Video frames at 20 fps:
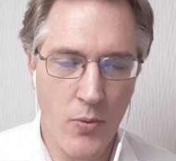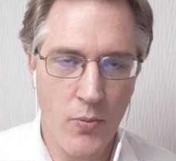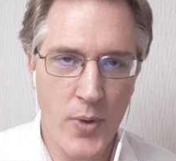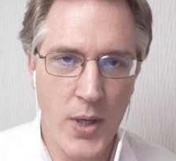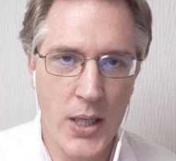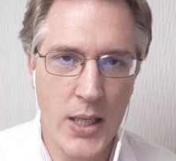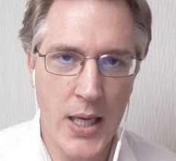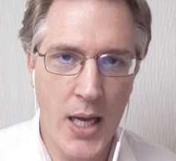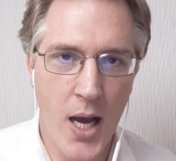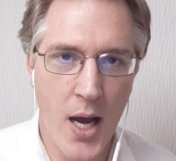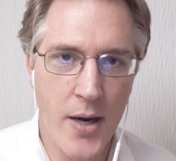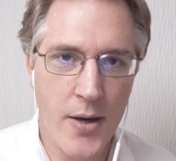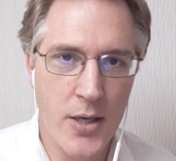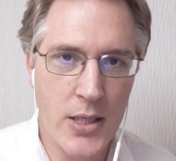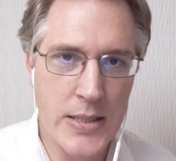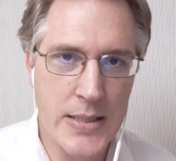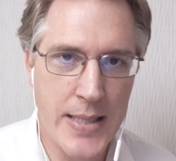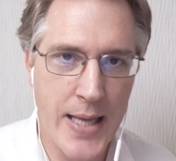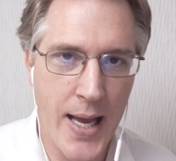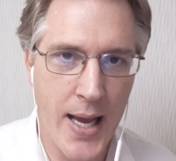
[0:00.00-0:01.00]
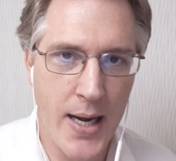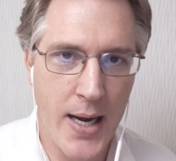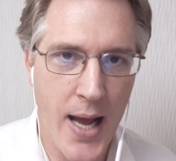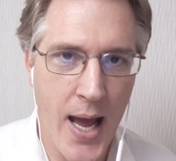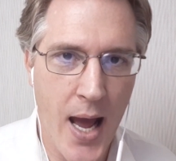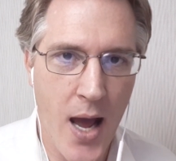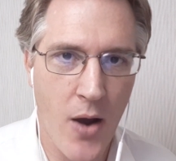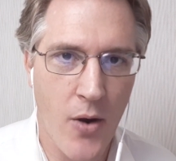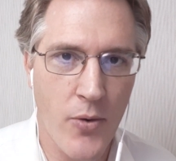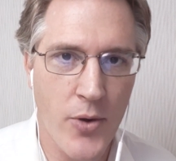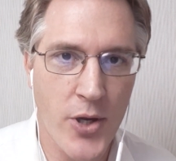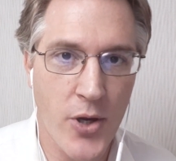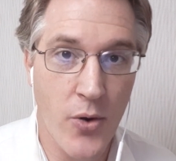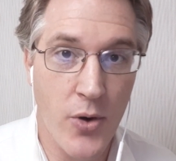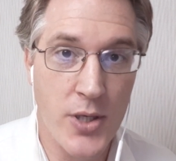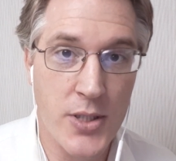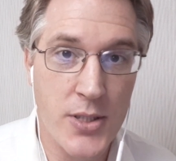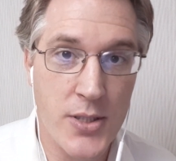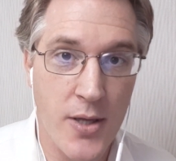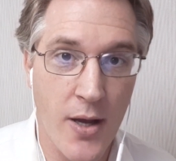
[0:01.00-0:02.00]
really understand how
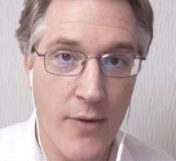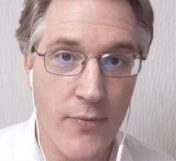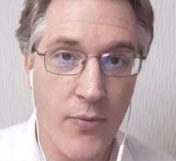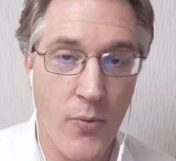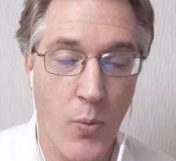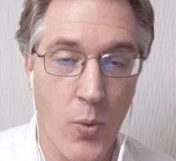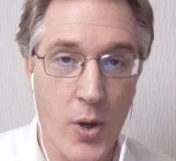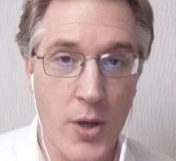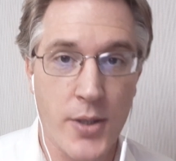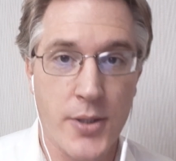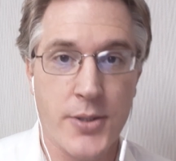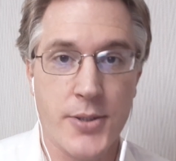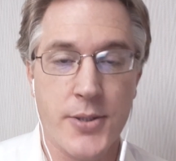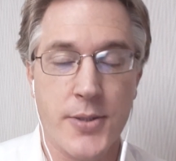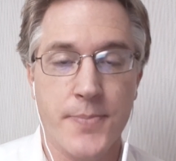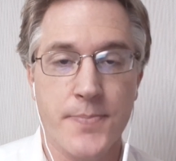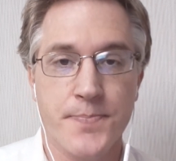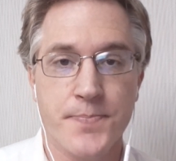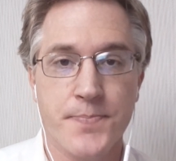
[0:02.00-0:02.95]
your stuff works?